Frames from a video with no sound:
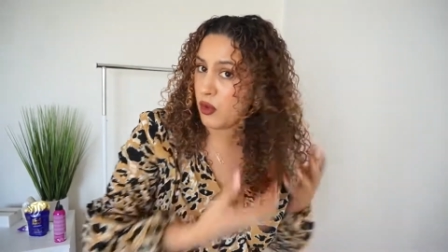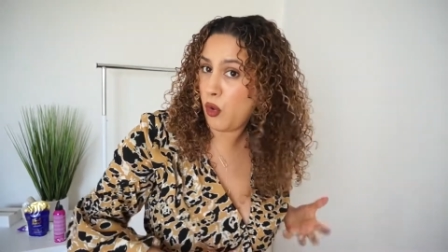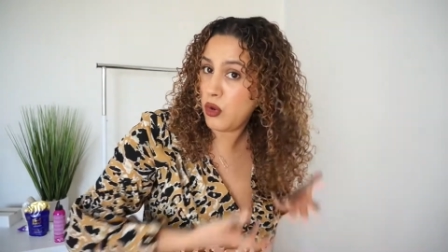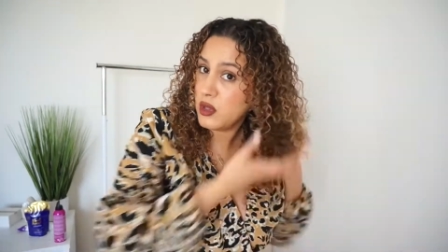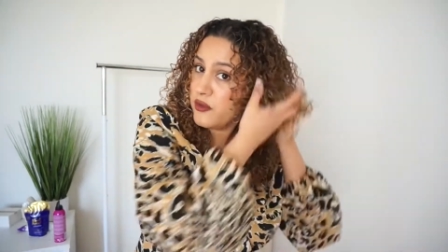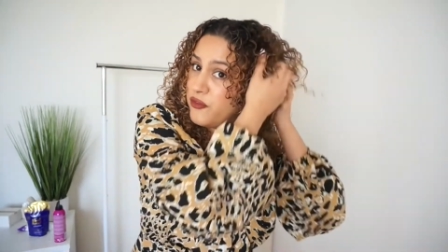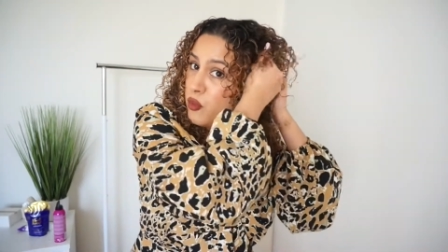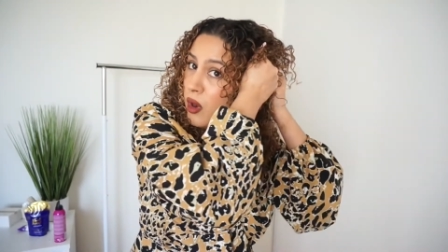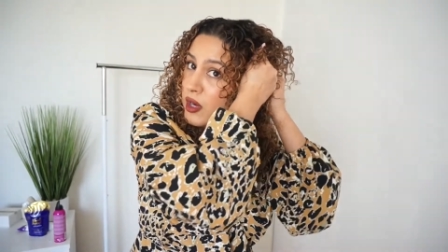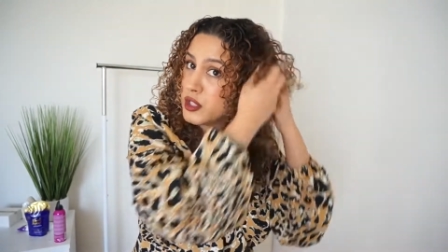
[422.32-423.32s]
oil if you
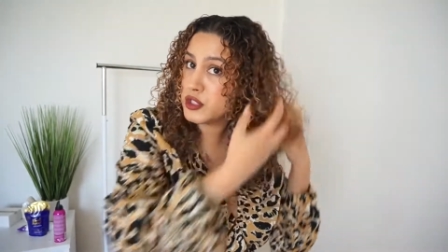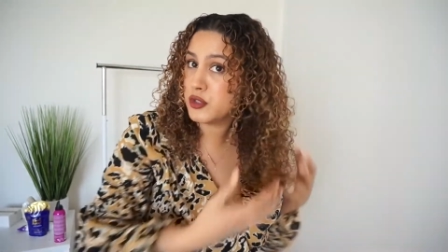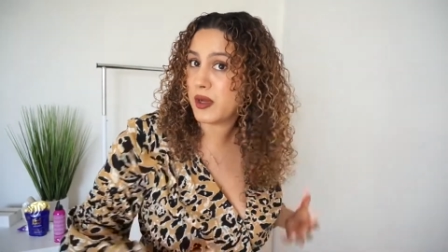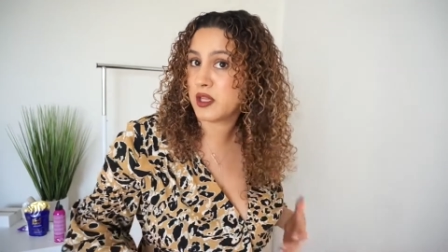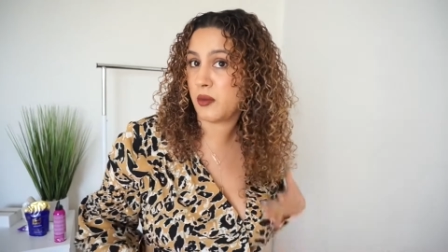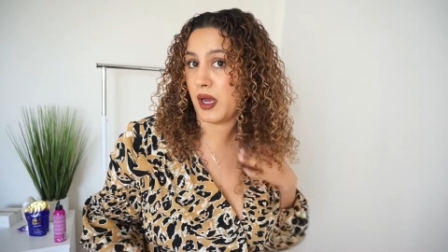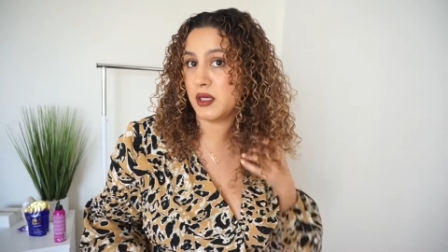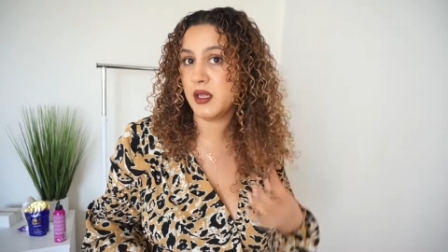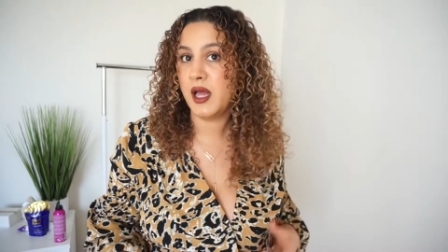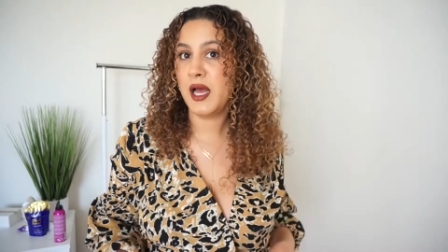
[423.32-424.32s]
want it to as
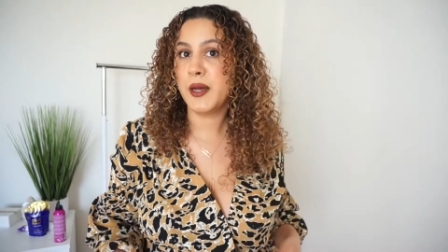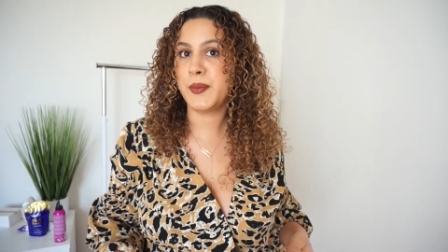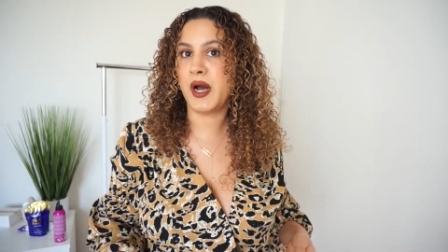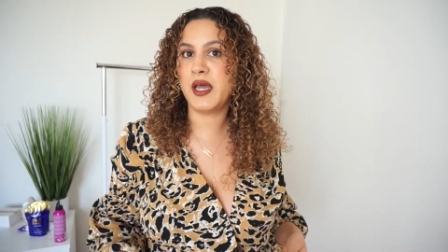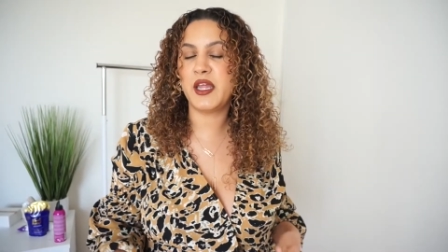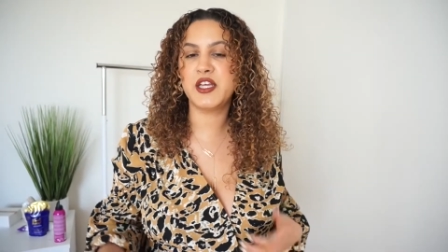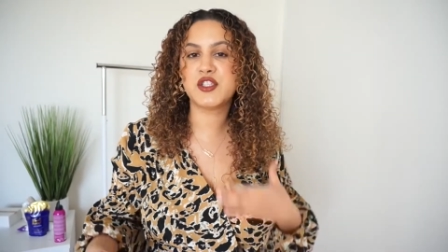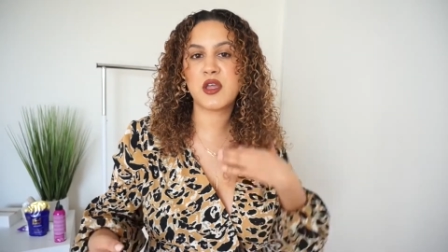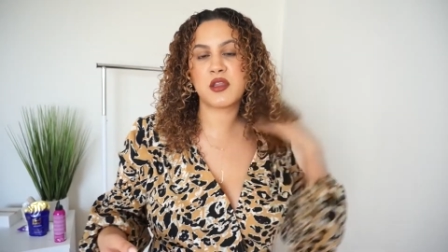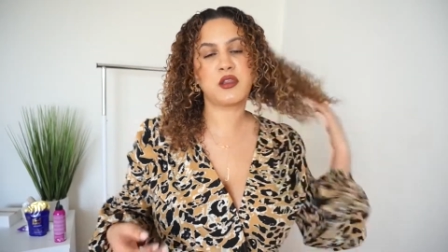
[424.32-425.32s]
well but it
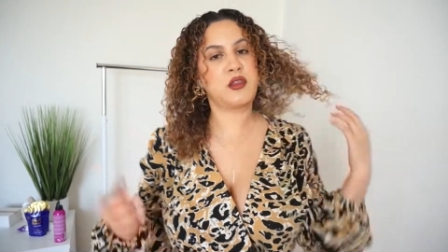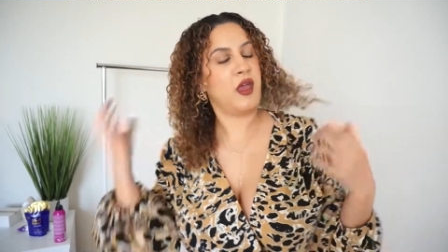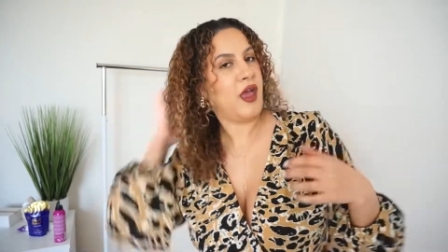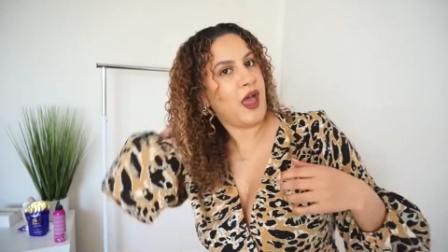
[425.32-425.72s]
just